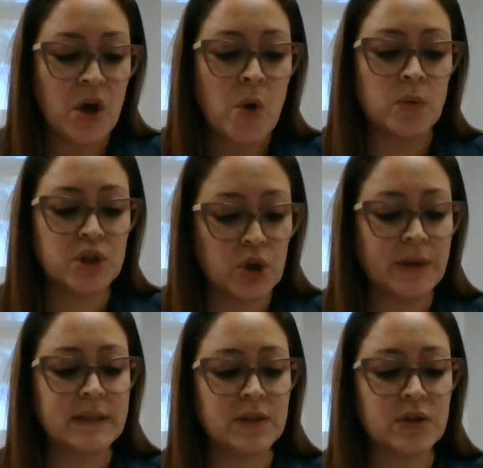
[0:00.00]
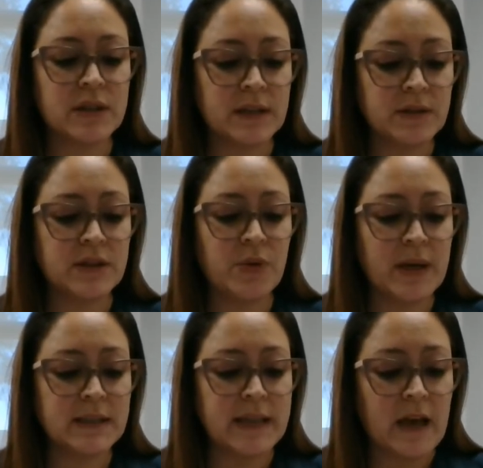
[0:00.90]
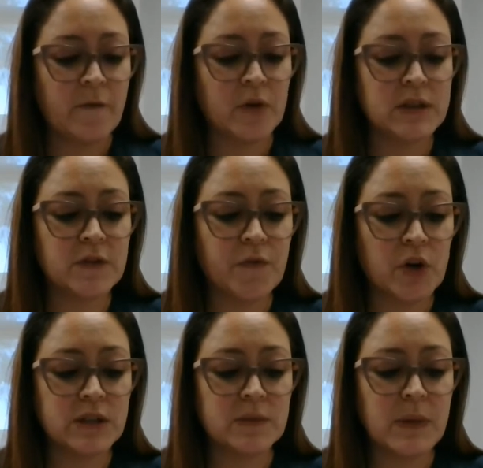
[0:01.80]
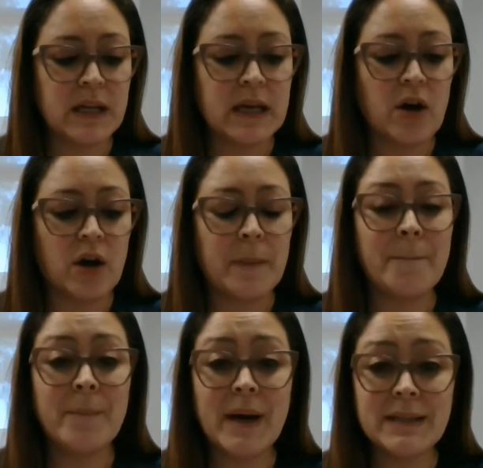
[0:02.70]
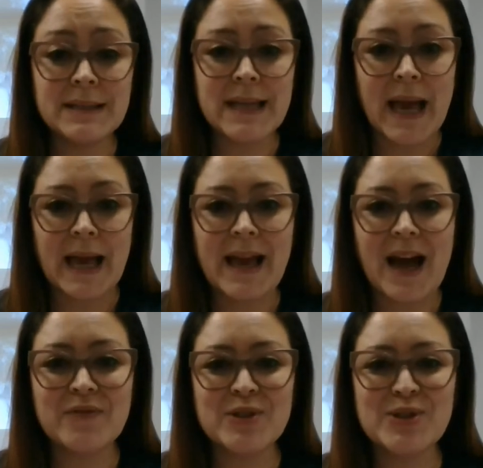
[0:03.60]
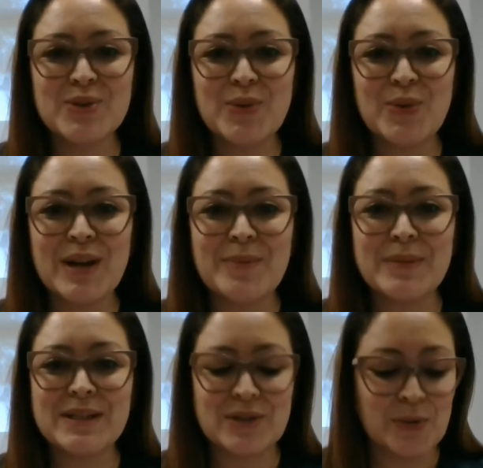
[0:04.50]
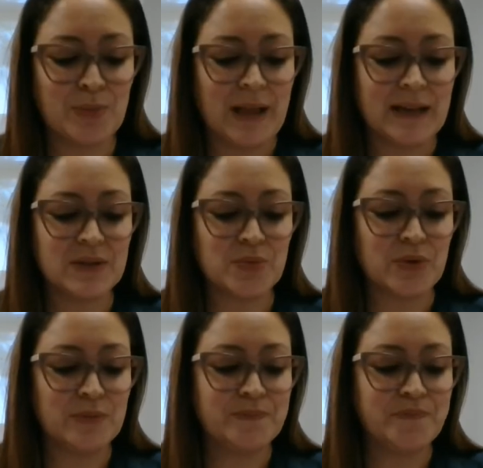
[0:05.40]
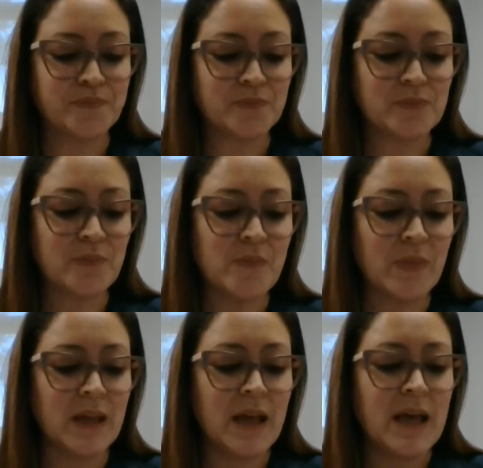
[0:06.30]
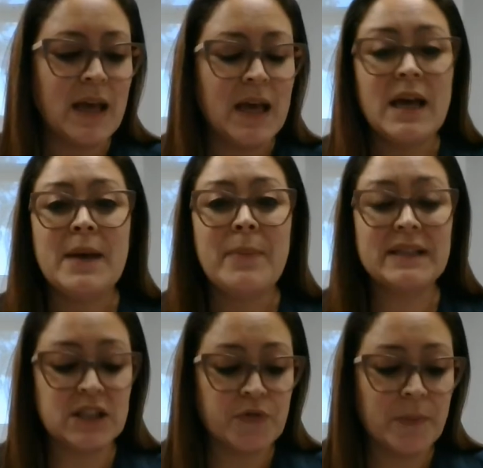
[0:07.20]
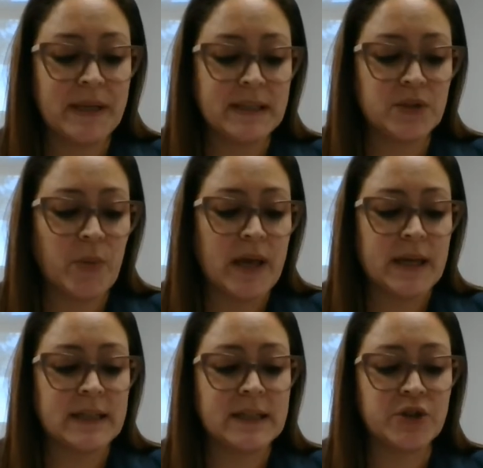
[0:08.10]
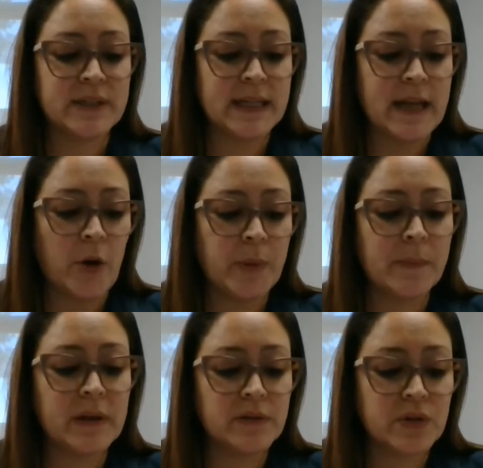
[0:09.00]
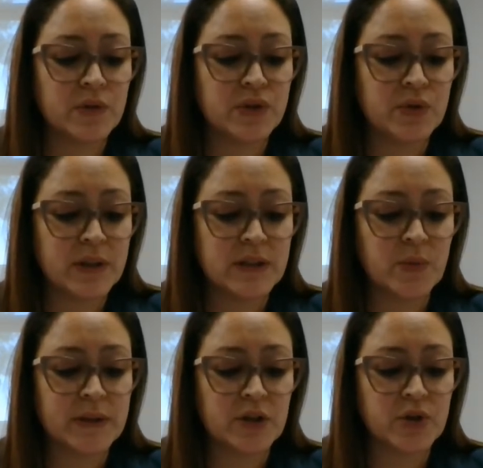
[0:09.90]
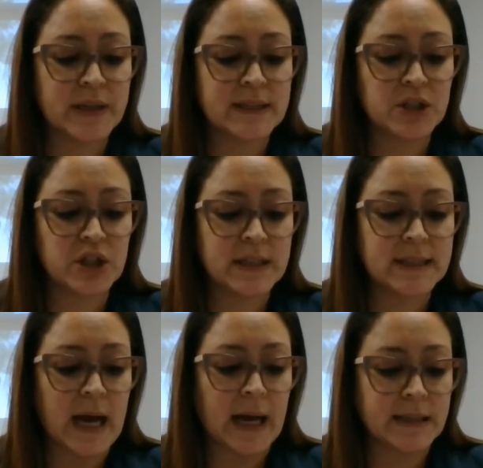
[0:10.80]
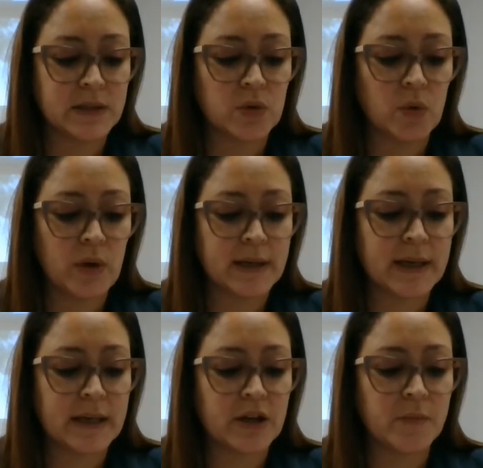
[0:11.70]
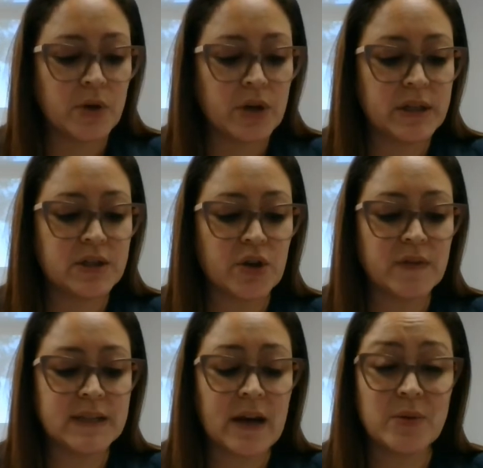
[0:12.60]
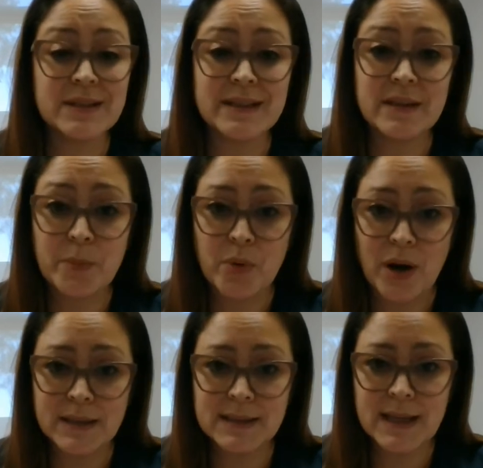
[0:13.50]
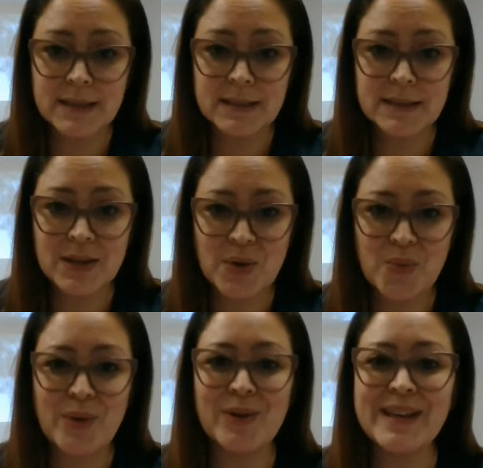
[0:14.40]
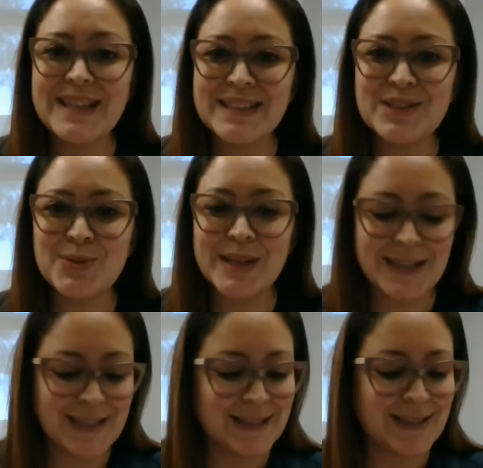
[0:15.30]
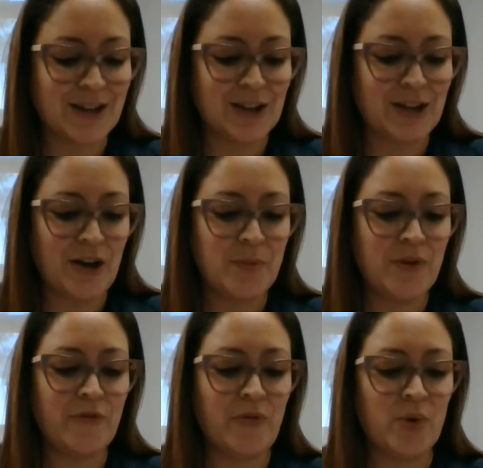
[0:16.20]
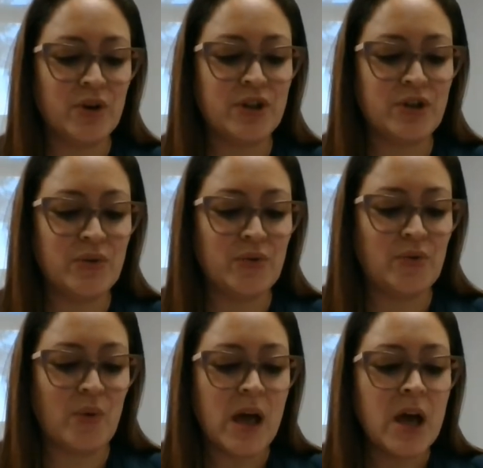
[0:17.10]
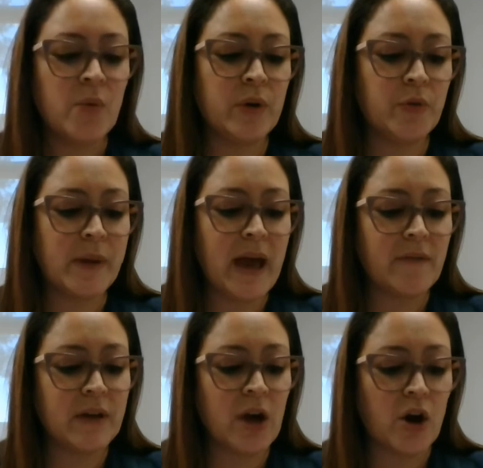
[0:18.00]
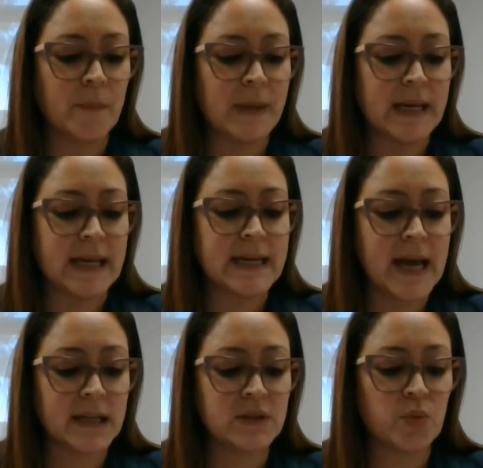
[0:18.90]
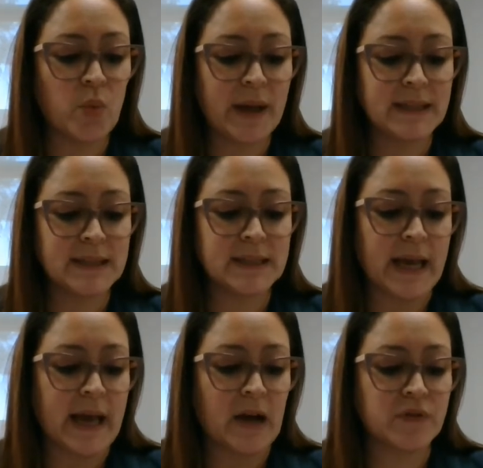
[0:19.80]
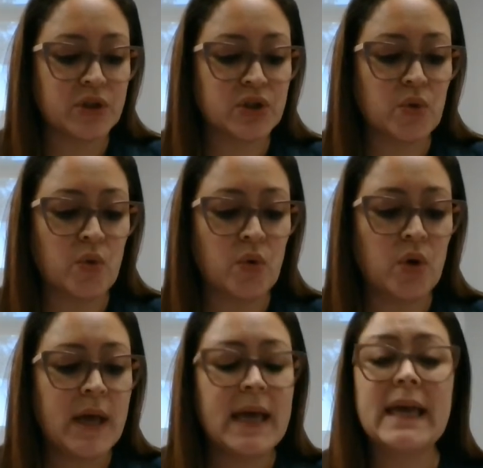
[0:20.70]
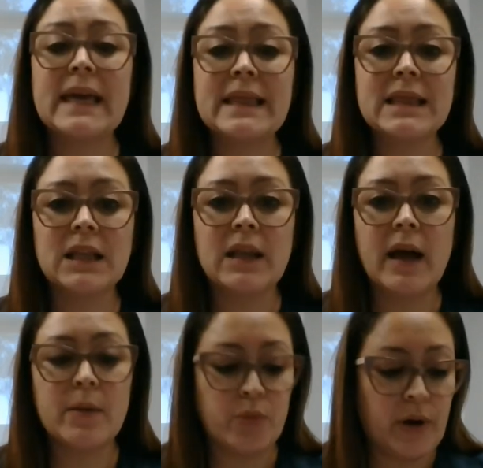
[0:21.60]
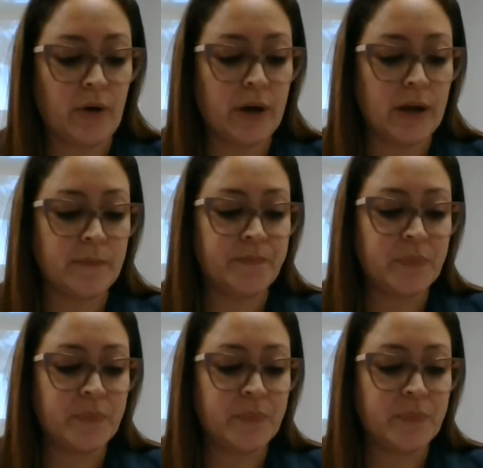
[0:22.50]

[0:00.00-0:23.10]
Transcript: Well, will join Skills USA for its first meeting on Monday after school in Mr. Platt's room. Message from Eastwind interested in helping middle school students with their transition into high school and getting community service hours in the process? Well, Eastwind is the club for you. We will be having our meeting next Wednesday after school in the library.